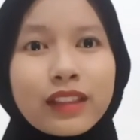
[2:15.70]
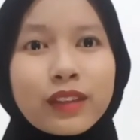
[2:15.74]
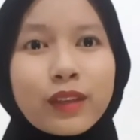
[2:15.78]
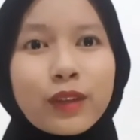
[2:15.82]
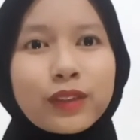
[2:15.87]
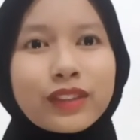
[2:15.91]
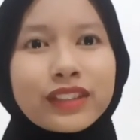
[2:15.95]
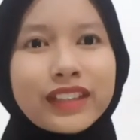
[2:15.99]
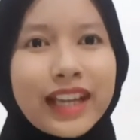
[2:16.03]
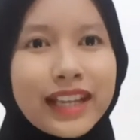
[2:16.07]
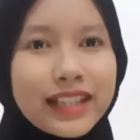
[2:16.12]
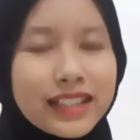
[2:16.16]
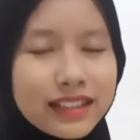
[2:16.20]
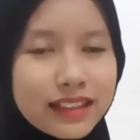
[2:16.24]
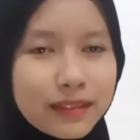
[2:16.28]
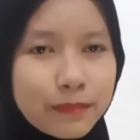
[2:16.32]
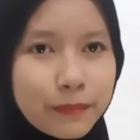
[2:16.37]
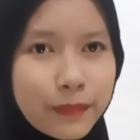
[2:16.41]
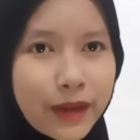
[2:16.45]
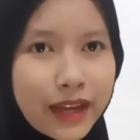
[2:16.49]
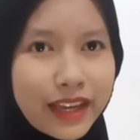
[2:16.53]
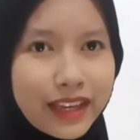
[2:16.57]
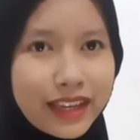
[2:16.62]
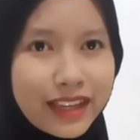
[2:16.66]
contained
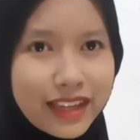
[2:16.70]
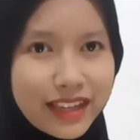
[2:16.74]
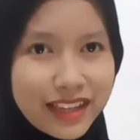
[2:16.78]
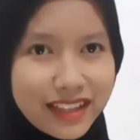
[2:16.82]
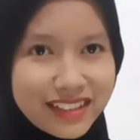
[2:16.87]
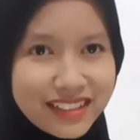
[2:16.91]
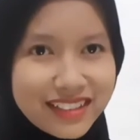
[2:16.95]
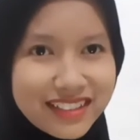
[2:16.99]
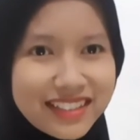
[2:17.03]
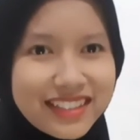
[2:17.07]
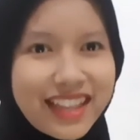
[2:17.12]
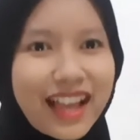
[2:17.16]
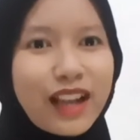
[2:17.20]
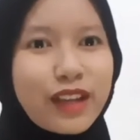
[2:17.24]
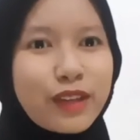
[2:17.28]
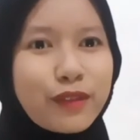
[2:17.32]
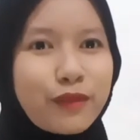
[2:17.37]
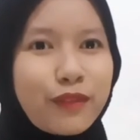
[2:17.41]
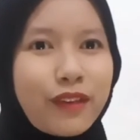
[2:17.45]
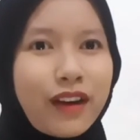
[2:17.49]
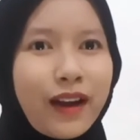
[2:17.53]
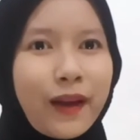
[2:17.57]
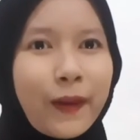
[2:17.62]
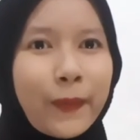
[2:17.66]
in
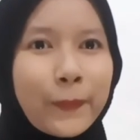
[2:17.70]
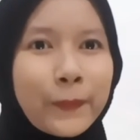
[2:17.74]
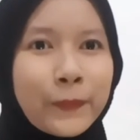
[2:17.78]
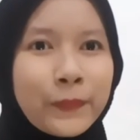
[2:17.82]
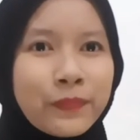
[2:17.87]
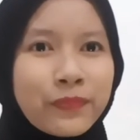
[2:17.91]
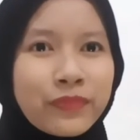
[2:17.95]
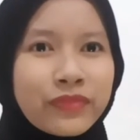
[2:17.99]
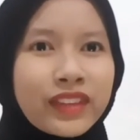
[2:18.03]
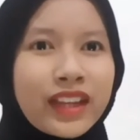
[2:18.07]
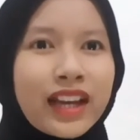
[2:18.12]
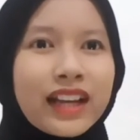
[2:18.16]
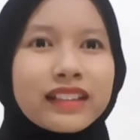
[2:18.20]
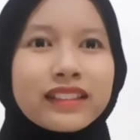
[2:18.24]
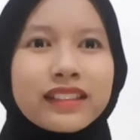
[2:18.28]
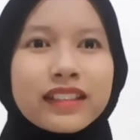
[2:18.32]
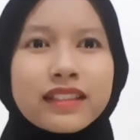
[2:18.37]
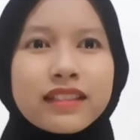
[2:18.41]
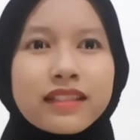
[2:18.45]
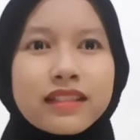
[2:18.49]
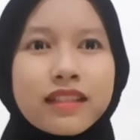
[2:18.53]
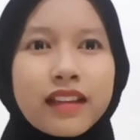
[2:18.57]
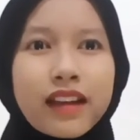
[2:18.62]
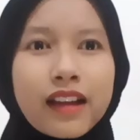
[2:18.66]
saliva.
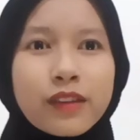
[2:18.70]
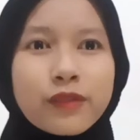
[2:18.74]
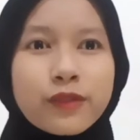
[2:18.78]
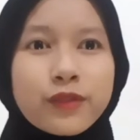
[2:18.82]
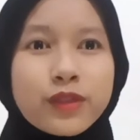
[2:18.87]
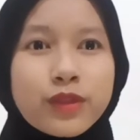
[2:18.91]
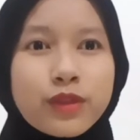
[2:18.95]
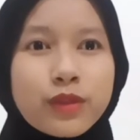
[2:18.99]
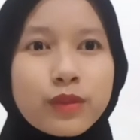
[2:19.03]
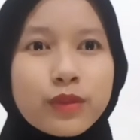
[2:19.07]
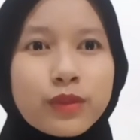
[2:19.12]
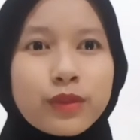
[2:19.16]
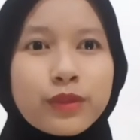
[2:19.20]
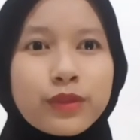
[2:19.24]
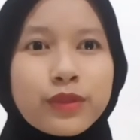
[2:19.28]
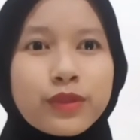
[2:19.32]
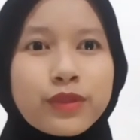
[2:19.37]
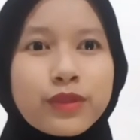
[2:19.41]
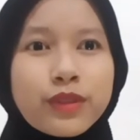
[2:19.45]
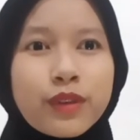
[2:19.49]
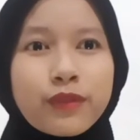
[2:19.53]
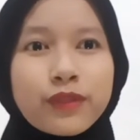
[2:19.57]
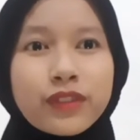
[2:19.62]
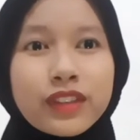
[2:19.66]
This serves to
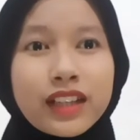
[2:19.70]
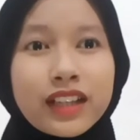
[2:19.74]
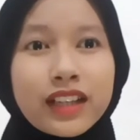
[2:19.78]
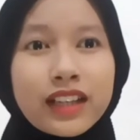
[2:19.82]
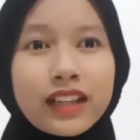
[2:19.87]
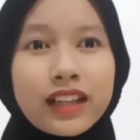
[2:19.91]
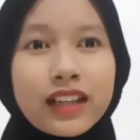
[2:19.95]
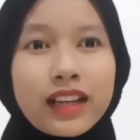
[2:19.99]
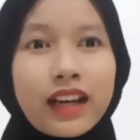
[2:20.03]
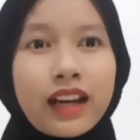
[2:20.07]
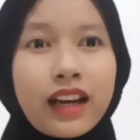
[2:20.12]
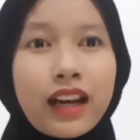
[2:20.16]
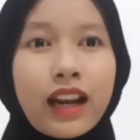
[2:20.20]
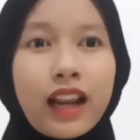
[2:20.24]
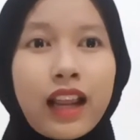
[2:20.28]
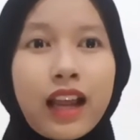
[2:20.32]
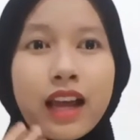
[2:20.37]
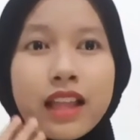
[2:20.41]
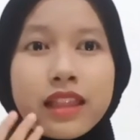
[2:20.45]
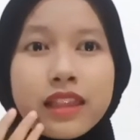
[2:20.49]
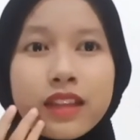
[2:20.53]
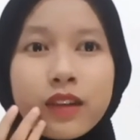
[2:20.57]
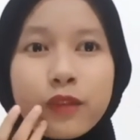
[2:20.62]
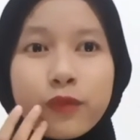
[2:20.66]
soften
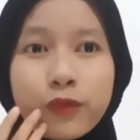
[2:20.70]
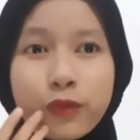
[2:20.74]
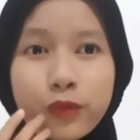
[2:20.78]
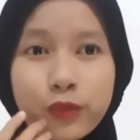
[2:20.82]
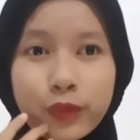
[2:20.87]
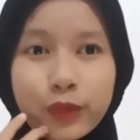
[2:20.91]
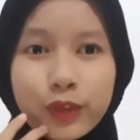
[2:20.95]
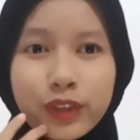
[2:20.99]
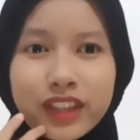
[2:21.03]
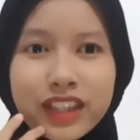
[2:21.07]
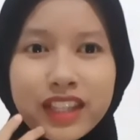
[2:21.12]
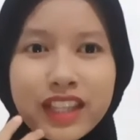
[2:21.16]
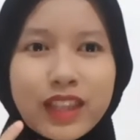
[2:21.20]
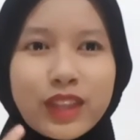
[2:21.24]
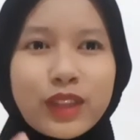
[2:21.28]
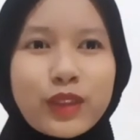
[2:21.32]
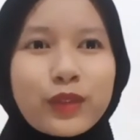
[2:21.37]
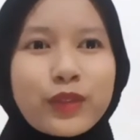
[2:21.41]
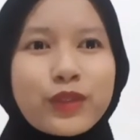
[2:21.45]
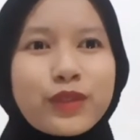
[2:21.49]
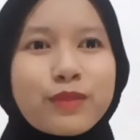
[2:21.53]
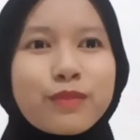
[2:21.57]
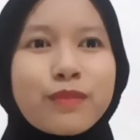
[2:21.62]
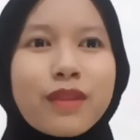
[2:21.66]
the food
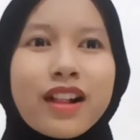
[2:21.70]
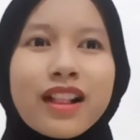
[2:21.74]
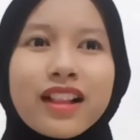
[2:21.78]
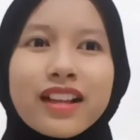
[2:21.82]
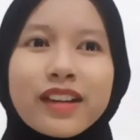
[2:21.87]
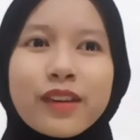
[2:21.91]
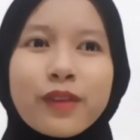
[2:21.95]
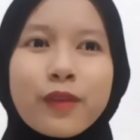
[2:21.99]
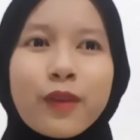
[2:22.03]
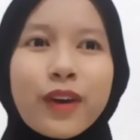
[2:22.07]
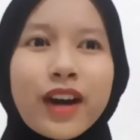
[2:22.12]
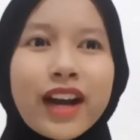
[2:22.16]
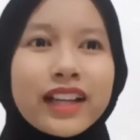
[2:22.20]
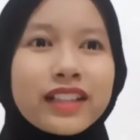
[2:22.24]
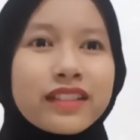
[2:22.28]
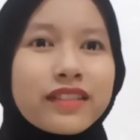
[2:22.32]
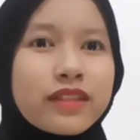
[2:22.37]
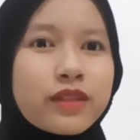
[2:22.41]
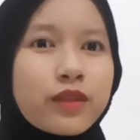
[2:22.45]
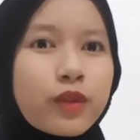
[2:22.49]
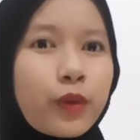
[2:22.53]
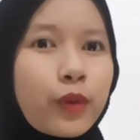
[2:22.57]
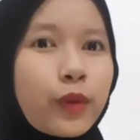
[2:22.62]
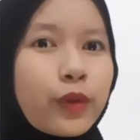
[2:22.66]
into smaller
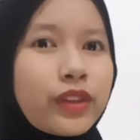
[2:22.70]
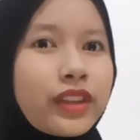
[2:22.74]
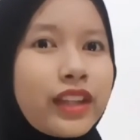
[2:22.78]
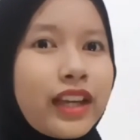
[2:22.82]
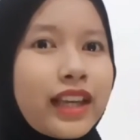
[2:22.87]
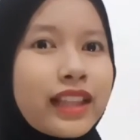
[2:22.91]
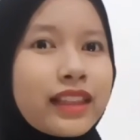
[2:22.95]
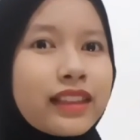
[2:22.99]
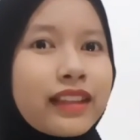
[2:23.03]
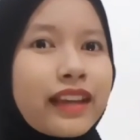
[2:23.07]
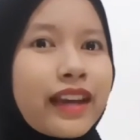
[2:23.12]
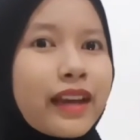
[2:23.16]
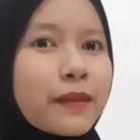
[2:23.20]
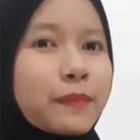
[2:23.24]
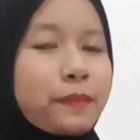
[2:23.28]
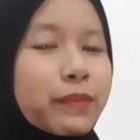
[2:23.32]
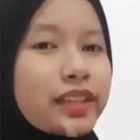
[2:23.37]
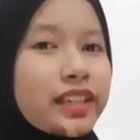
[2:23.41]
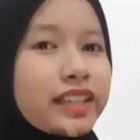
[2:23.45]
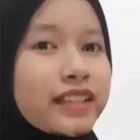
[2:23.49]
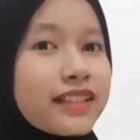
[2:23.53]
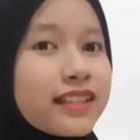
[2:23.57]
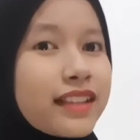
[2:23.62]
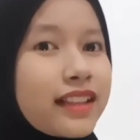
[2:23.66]
ones so that can
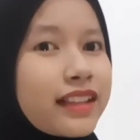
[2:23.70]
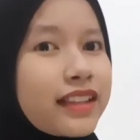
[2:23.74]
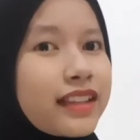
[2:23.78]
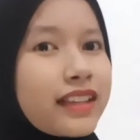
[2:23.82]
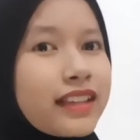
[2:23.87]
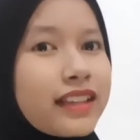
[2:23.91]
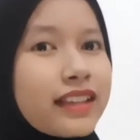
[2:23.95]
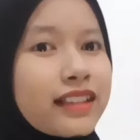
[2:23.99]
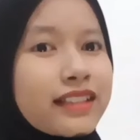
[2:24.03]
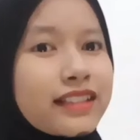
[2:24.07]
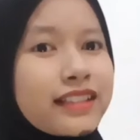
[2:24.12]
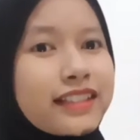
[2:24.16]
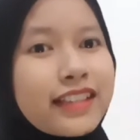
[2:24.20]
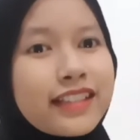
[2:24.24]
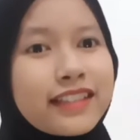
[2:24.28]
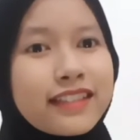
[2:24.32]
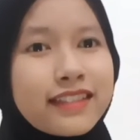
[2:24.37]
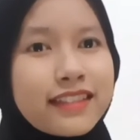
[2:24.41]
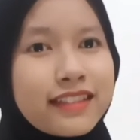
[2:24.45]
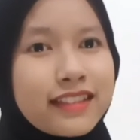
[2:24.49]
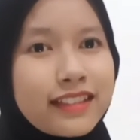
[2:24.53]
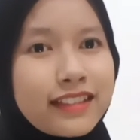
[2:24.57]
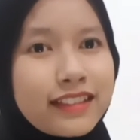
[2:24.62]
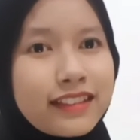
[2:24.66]
be easily
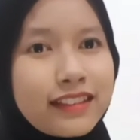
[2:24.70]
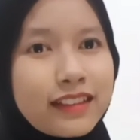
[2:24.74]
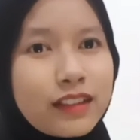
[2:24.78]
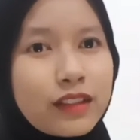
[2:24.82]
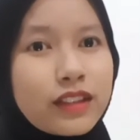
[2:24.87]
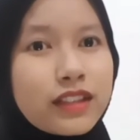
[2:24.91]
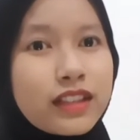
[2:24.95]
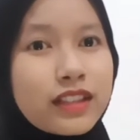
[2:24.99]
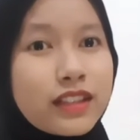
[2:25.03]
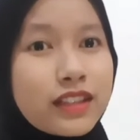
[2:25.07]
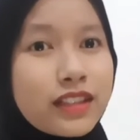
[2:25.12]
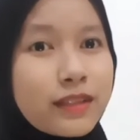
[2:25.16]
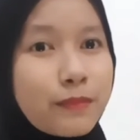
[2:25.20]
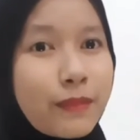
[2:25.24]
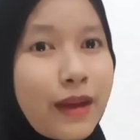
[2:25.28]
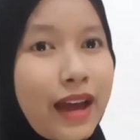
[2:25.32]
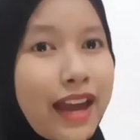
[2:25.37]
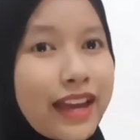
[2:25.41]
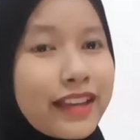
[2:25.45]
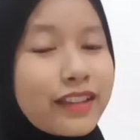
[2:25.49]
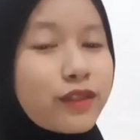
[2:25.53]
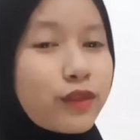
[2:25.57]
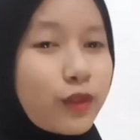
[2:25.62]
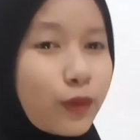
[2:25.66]
digested
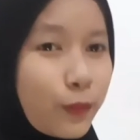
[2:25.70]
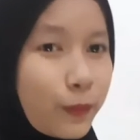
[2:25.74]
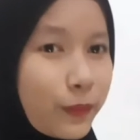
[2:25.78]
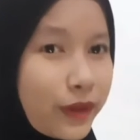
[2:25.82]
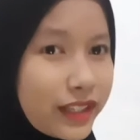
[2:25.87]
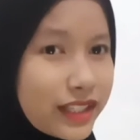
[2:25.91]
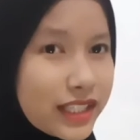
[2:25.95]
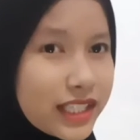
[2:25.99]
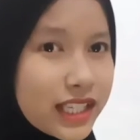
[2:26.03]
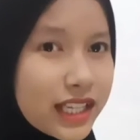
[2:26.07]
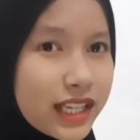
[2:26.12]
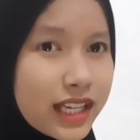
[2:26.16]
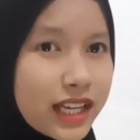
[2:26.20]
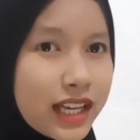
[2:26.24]
by stomach.